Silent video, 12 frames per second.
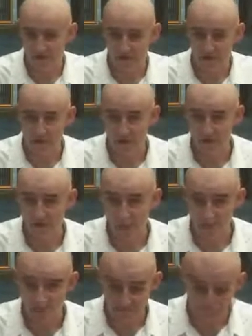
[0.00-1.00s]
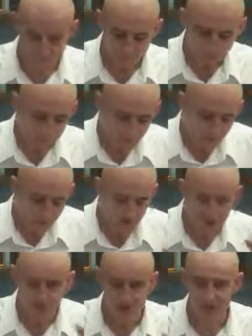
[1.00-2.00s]
As I say, it's unique.
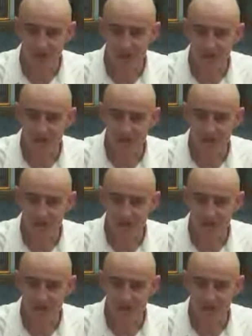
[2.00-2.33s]
Traditionally,